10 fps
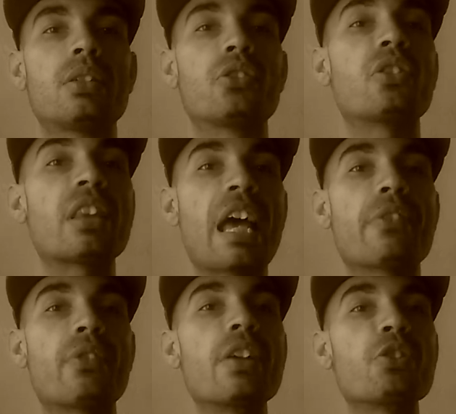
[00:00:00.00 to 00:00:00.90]
Your
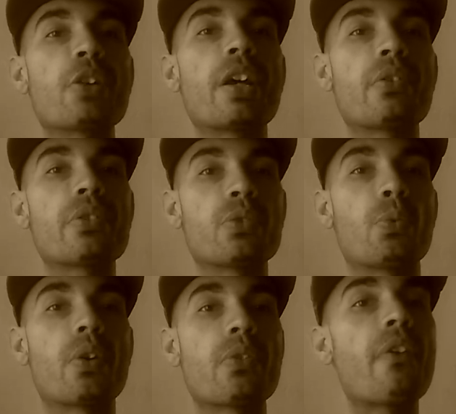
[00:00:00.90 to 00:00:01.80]
life and your health is
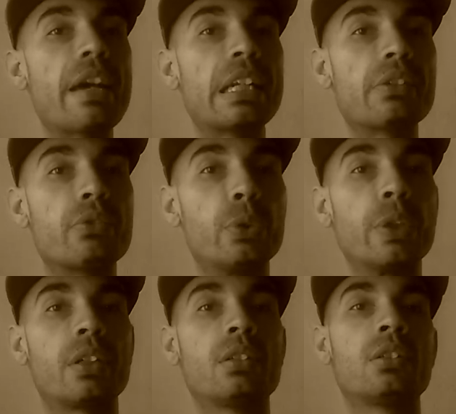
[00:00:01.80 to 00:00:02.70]
worth fighting for.
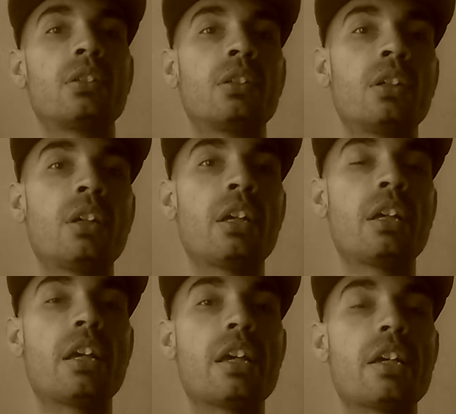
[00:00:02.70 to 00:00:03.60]

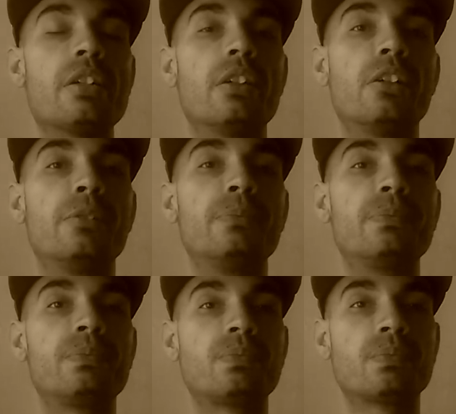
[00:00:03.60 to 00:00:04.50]
And
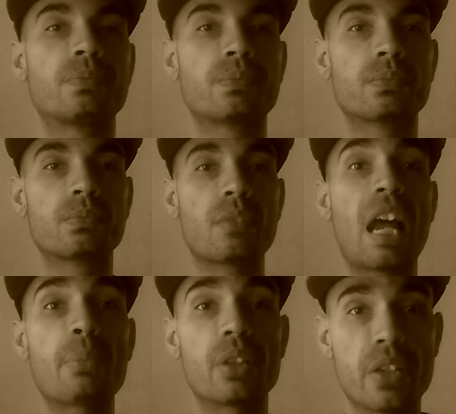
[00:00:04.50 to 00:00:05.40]

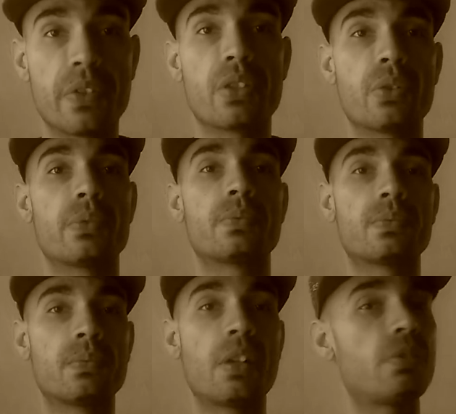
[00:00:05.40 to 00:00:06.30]
I believe in you.
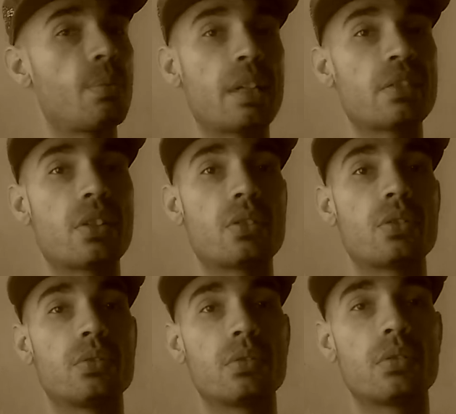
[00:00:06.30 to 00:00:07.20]
If nobody tells
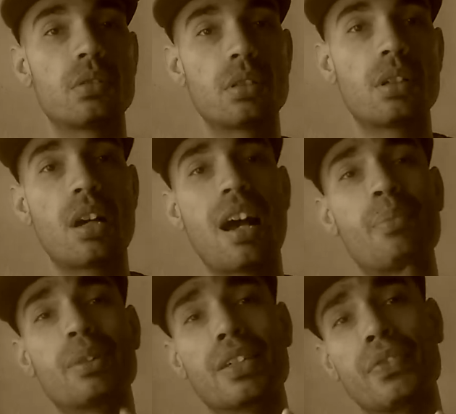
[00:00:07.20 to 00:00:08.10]
you, I
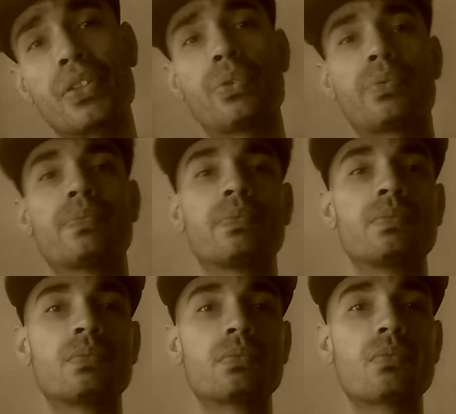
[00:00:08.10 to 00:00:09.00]
believe in you.
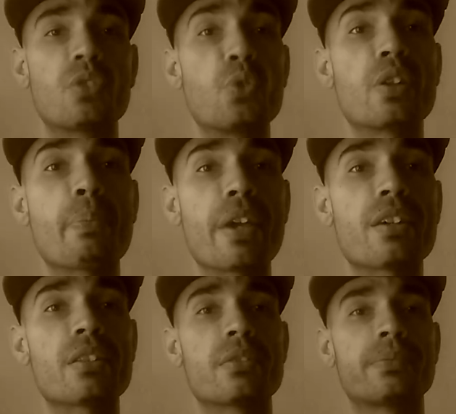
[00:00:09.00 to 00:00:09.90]
You can make
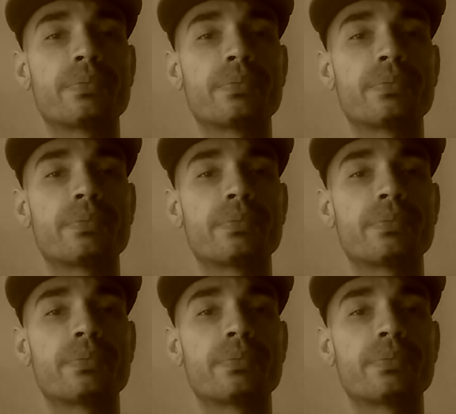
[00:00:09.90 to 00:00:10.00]
it.